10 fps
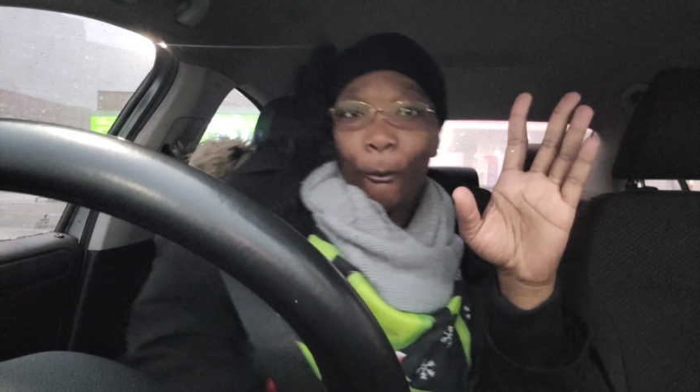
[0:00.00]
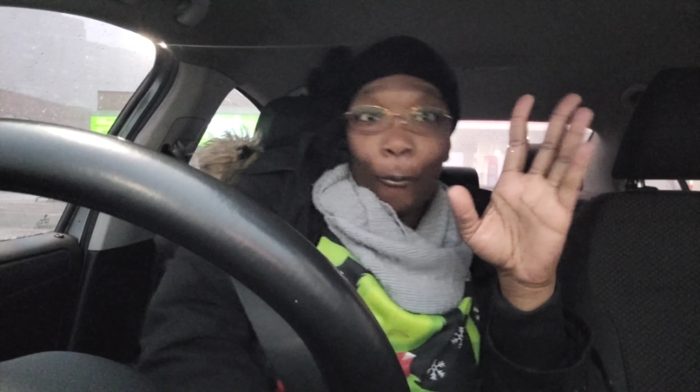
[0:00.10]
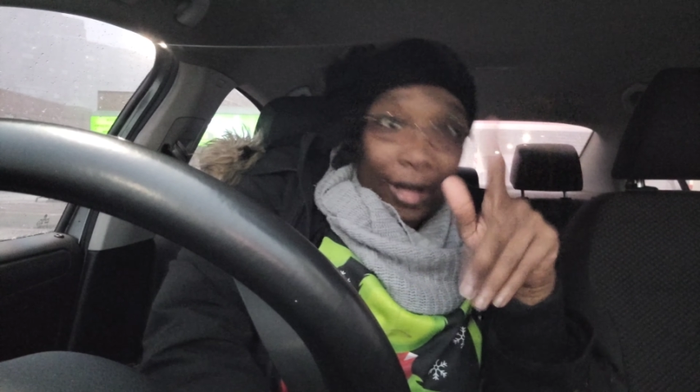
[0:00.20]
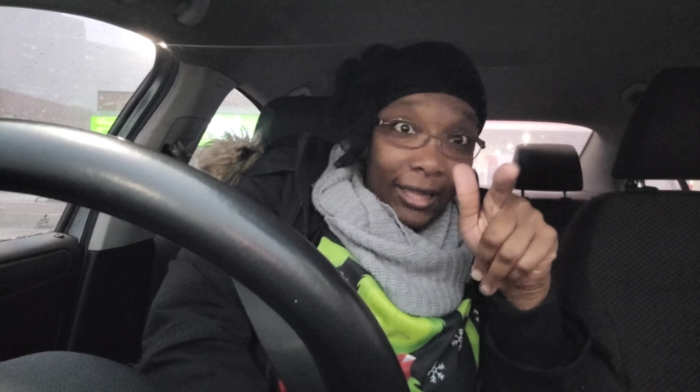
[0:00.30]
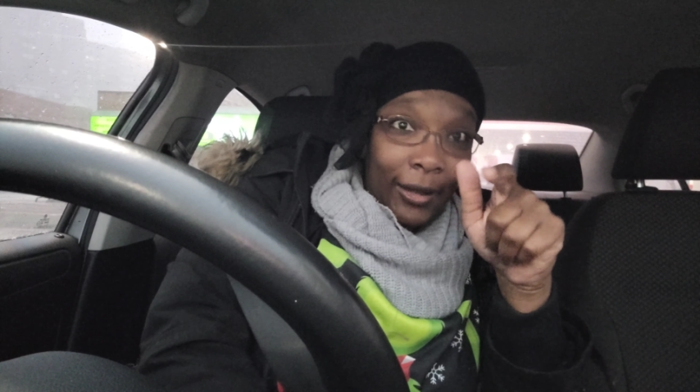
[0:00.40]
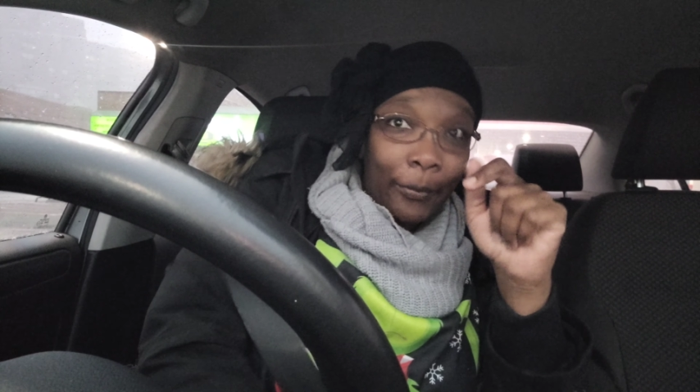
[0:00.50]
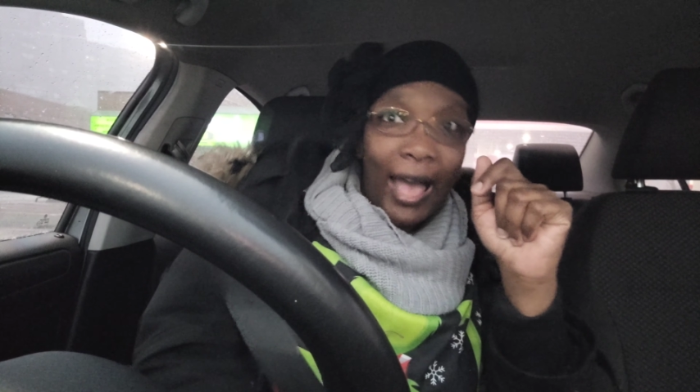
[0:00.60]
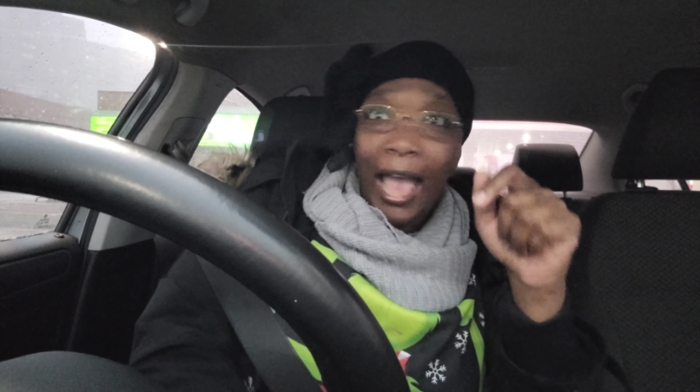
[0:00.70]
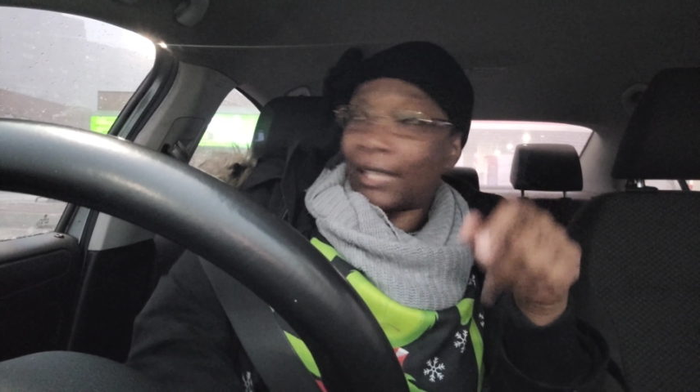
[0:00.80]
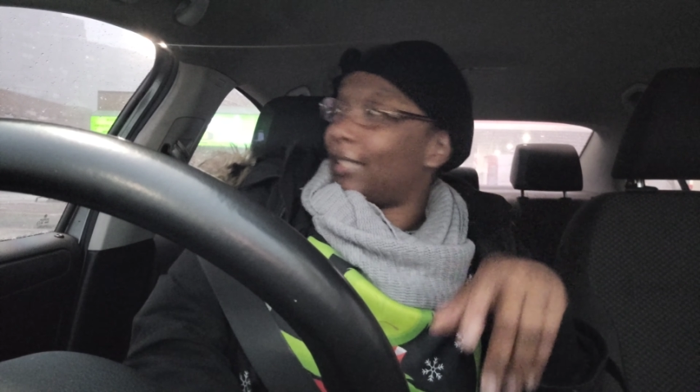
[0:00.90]
Welcome
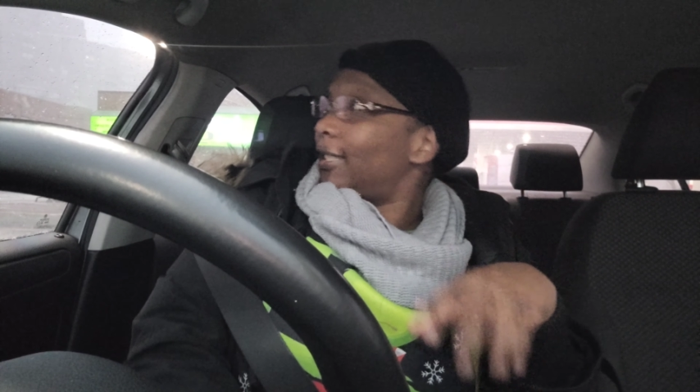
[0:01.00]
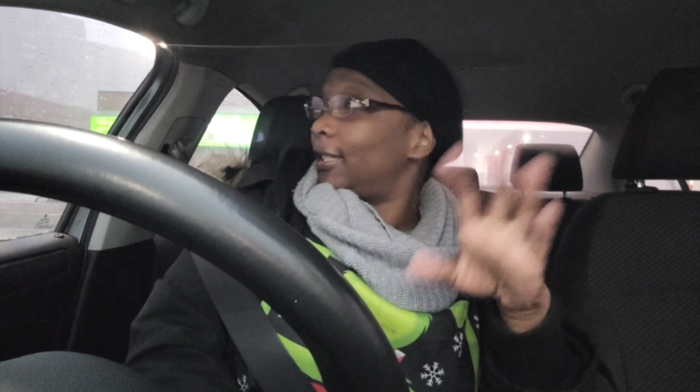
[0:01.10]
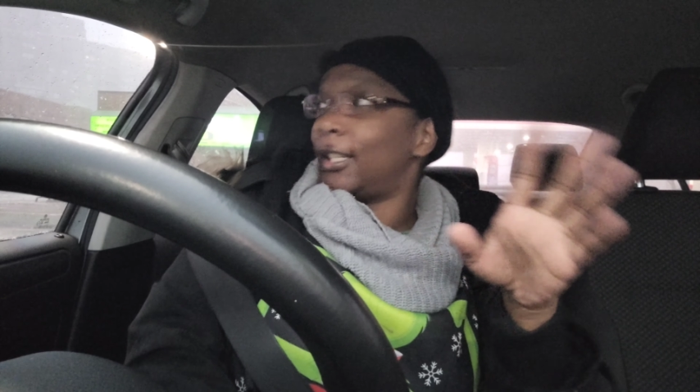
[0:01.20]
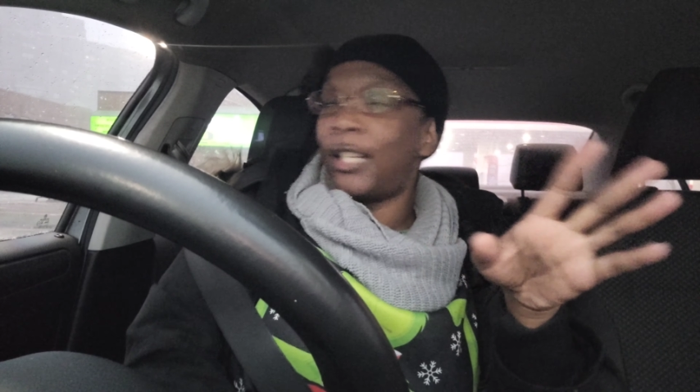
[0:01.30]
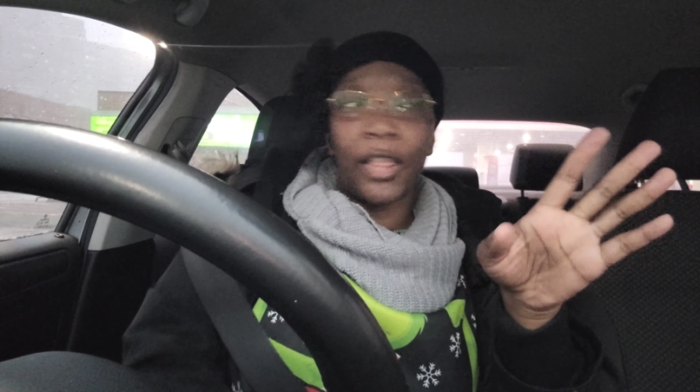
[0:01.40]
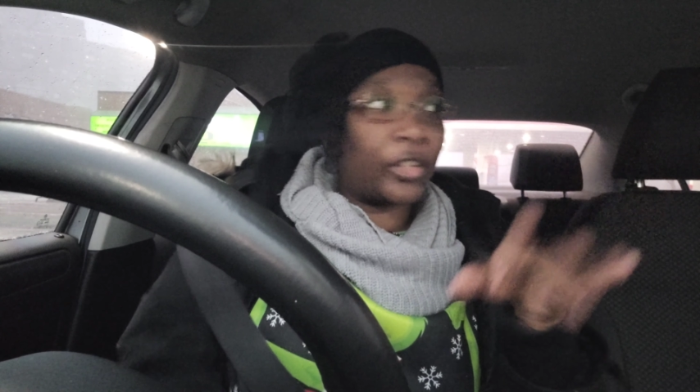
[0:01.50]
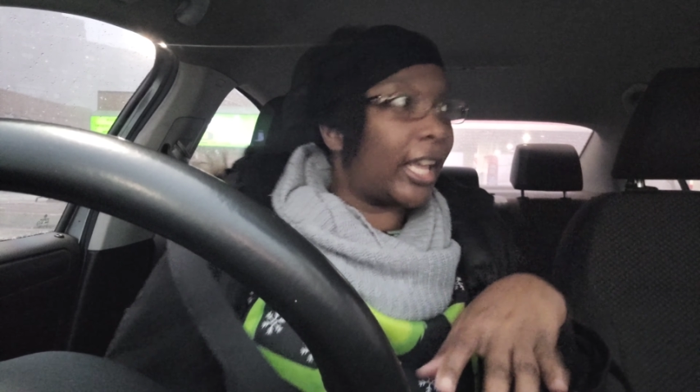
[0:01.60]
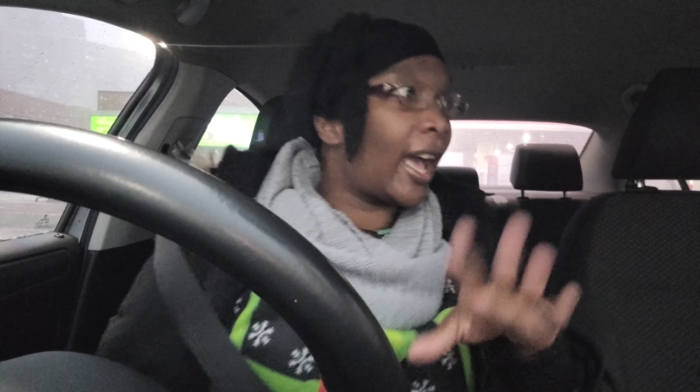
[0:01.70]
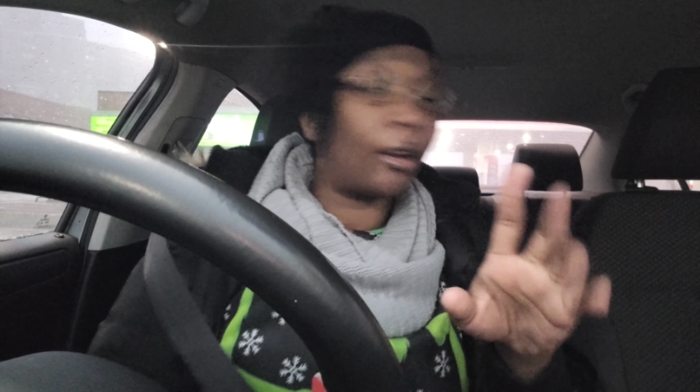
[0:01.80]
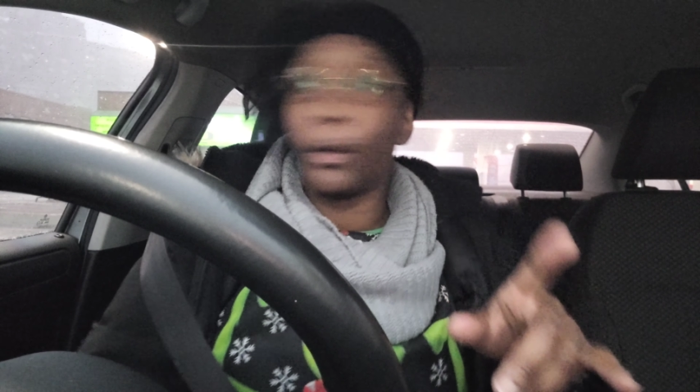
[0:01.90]
back. This is another
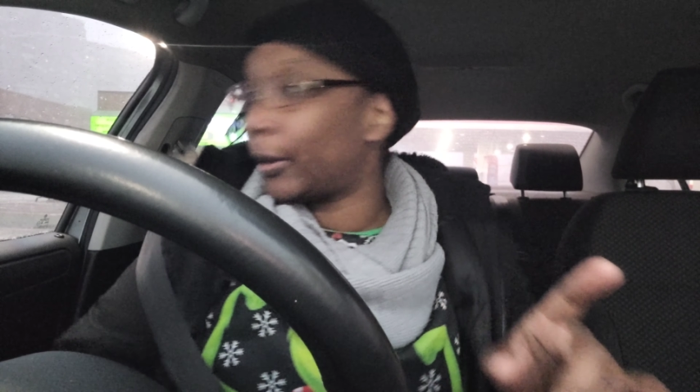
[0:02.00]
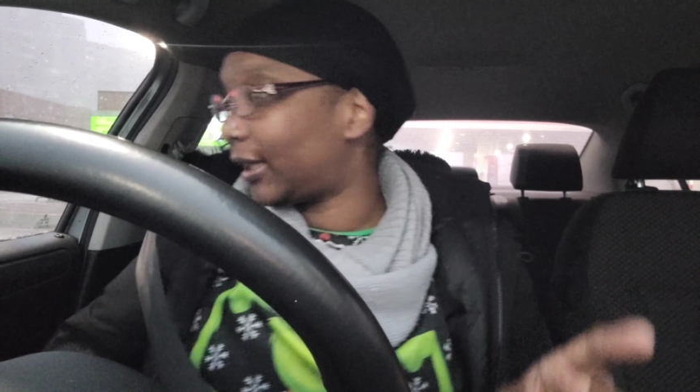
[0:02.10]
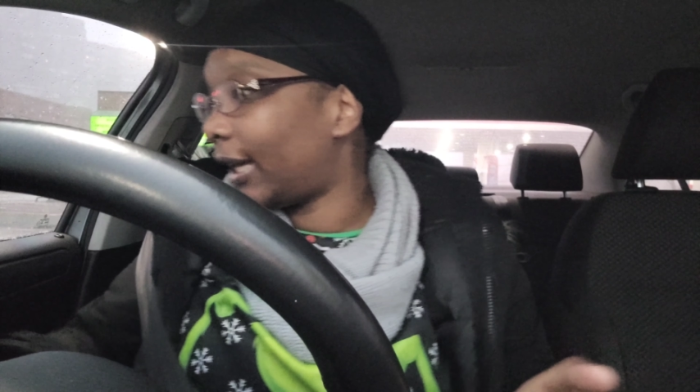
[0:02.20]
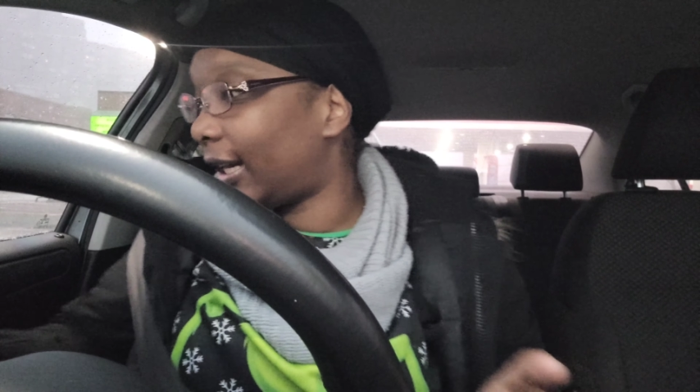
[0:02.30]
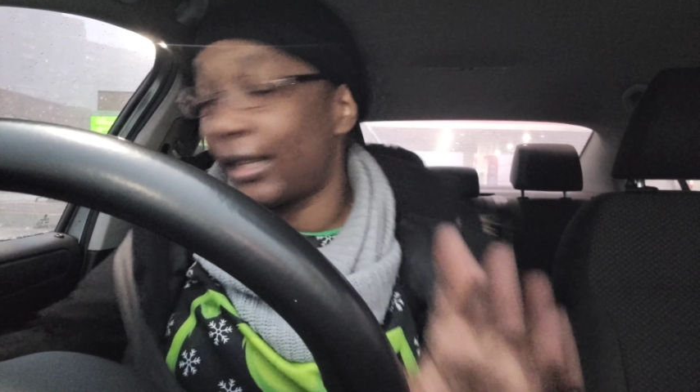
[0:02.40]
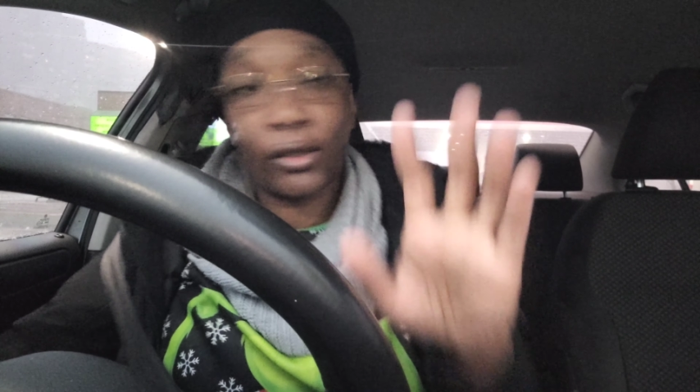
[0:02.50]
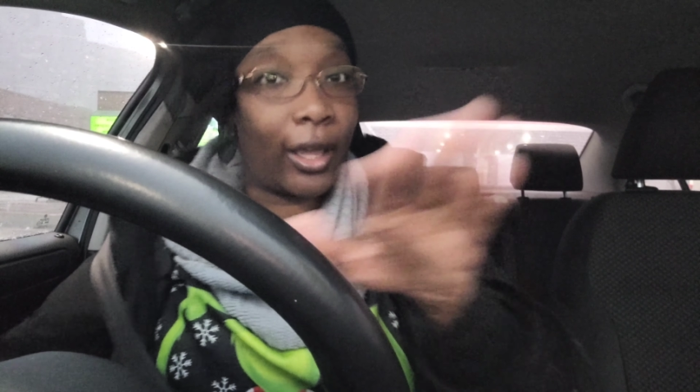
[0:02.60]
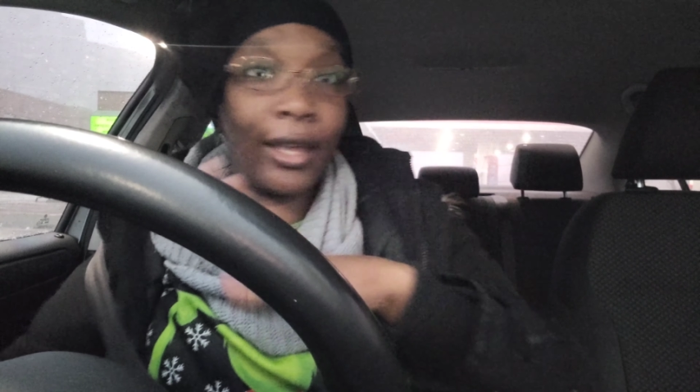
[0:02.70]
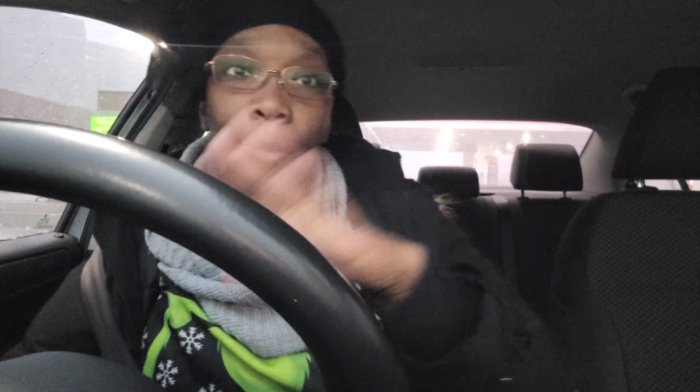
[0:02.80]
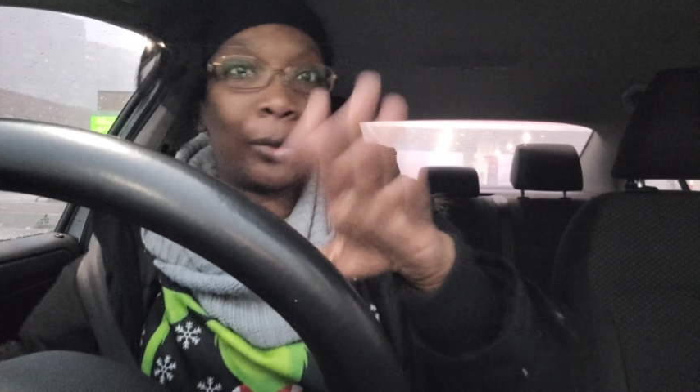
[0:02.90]
day. I don't know what day it is.
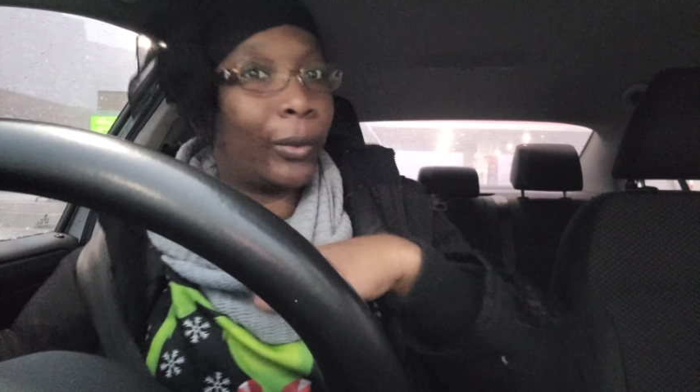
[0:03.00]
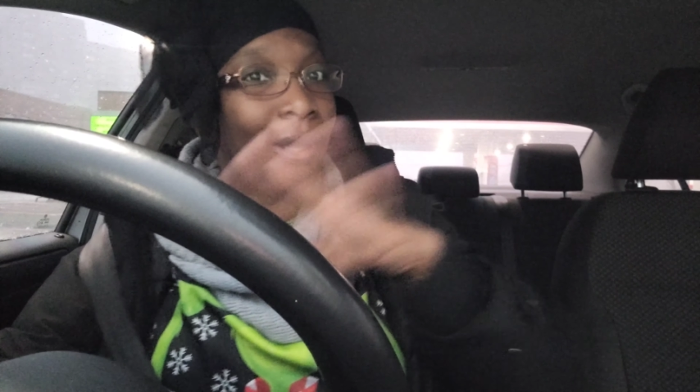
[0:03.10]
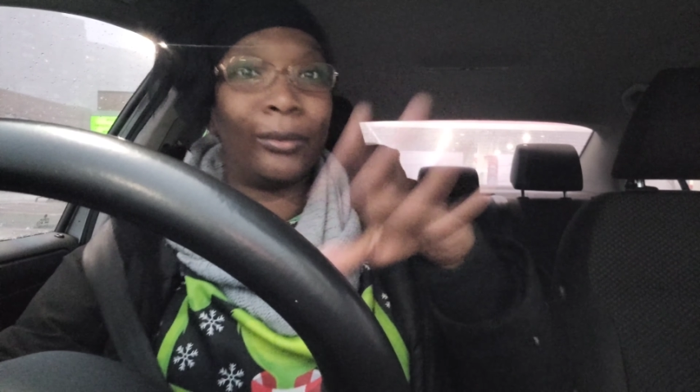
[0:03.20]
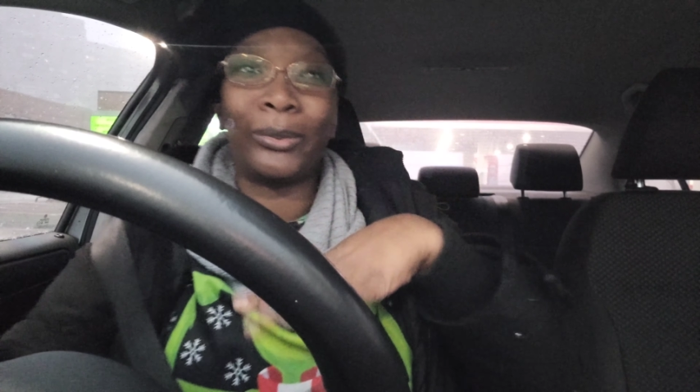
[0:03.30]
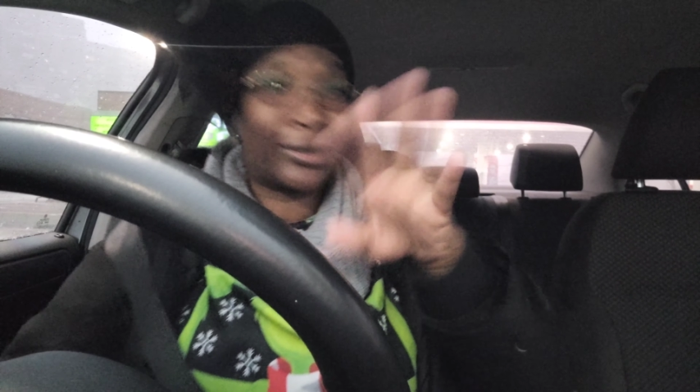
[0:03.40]
Okay.